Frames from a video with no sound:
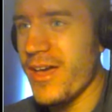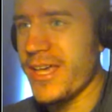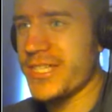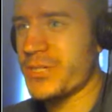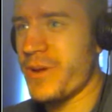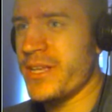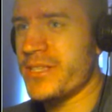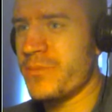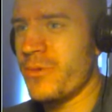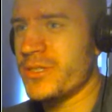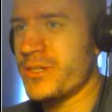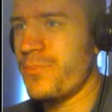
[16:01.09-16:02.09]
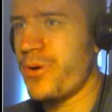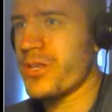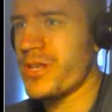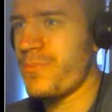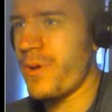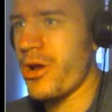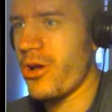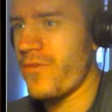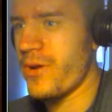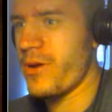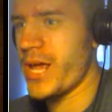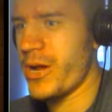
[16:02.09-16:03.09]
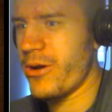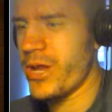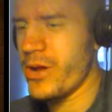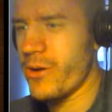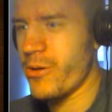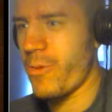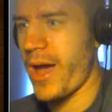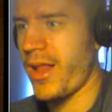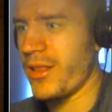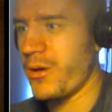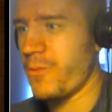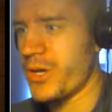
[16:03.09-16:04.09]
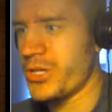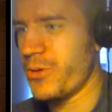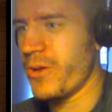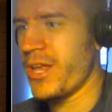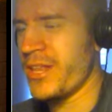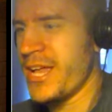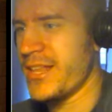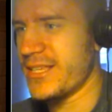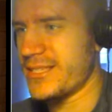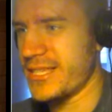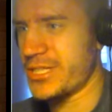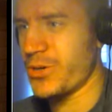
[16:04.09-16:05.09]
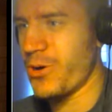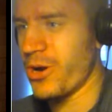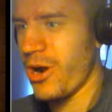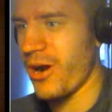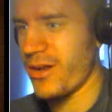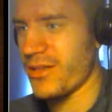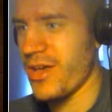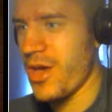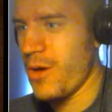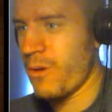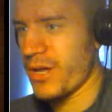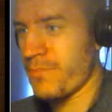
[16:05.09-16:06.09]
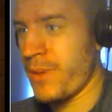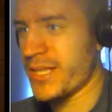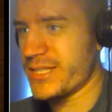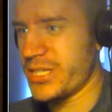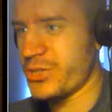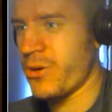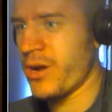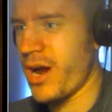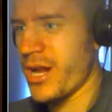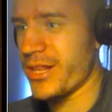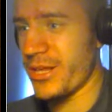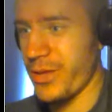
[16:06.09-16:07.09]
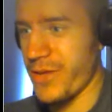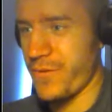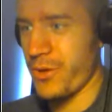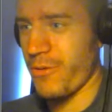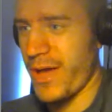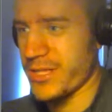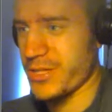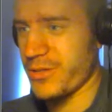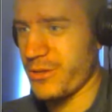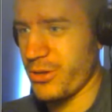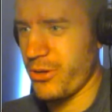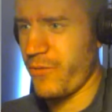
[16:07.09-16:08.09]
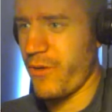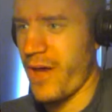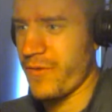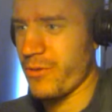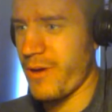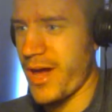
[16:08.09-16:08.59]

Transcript: Is strength the most important part of your hero? Well, what you really need is a strong heart. What makes a strong heart? If you ask, you have to